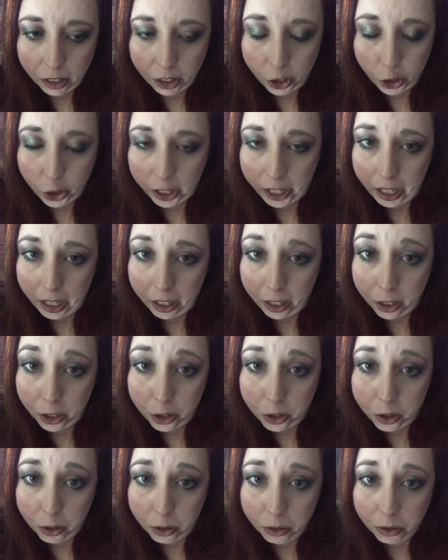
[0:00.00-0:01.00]
created a
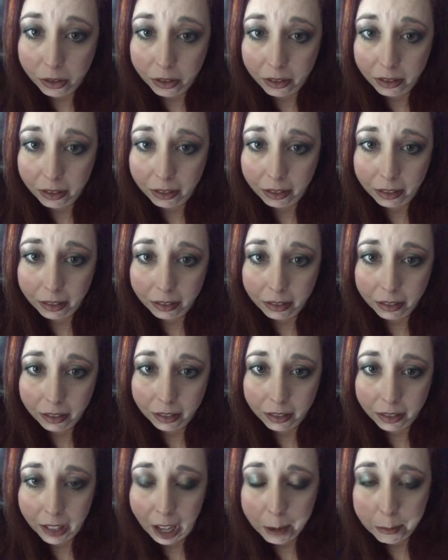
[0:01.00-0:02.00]
new
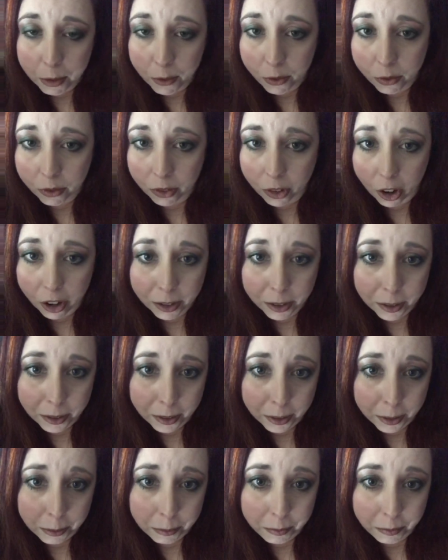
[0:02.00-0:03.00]
type of
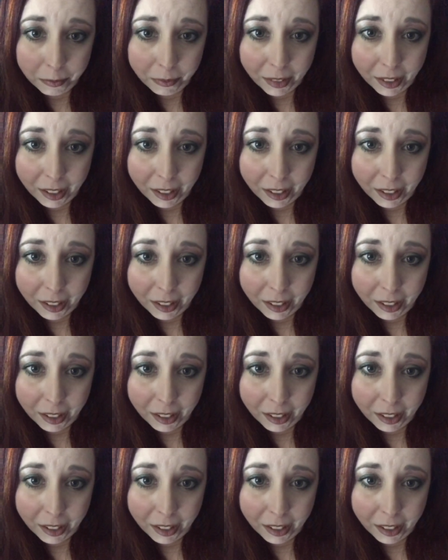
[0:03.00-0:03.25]
narcissism,